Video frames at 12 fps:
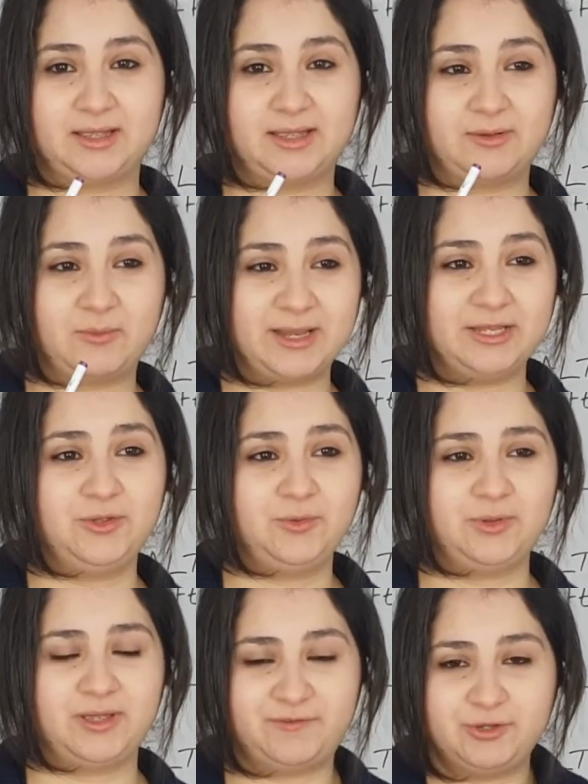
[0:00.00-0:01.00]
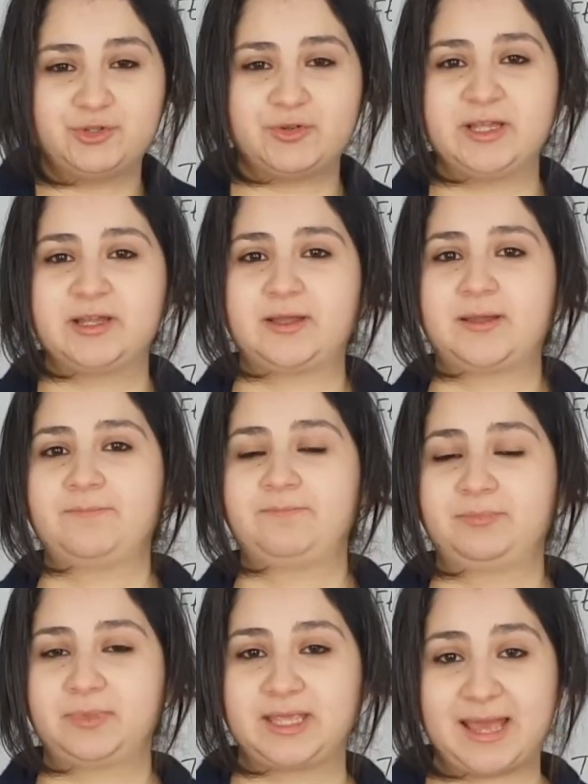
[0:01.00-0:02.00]
If you drink
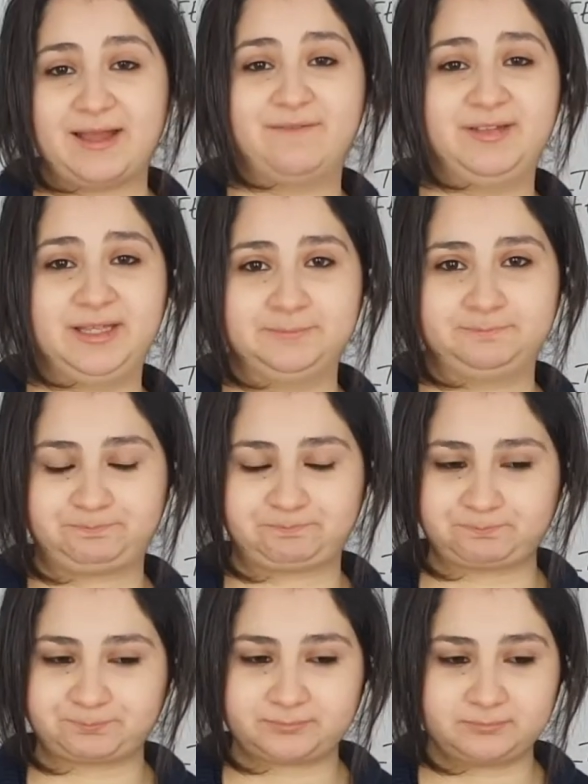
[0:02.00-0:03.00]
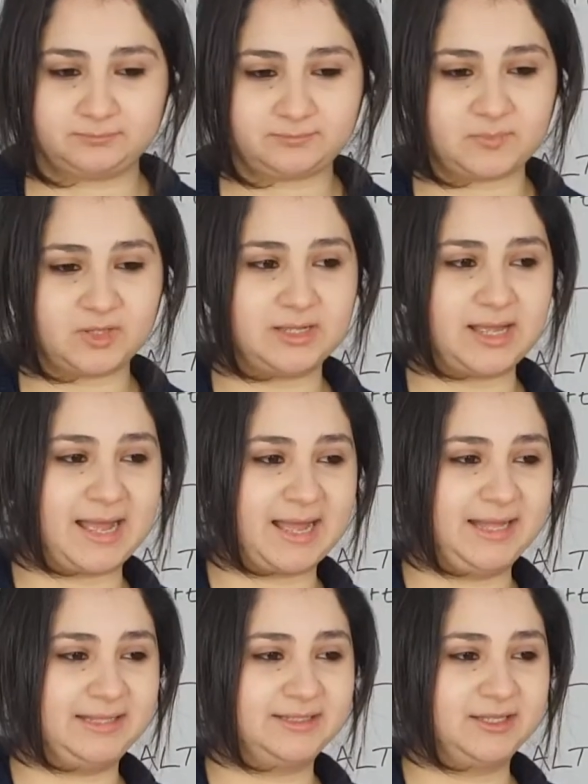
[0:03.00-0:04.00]
caffeine
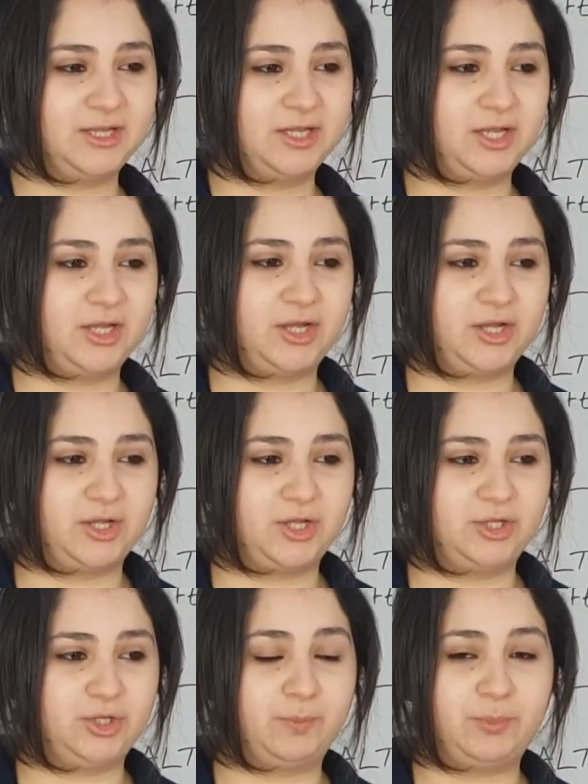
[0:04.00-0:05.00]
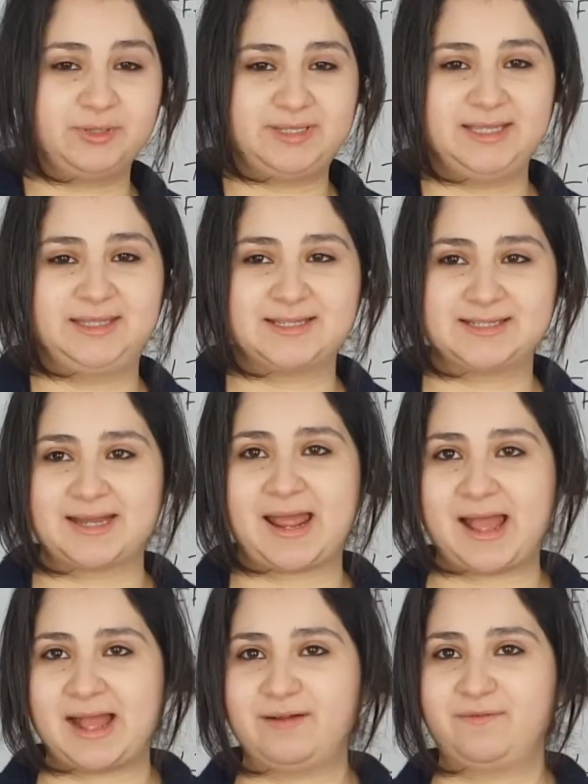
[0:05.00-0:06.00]
and your body doesn't
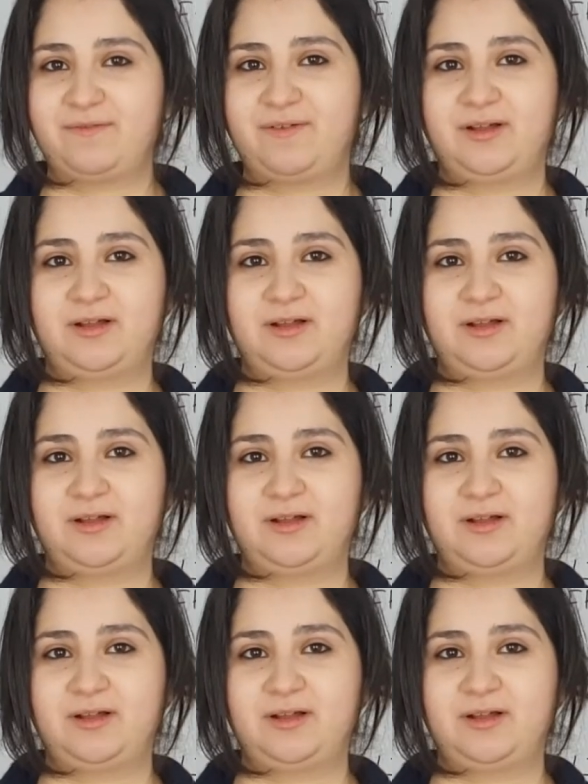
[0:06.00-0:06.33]
have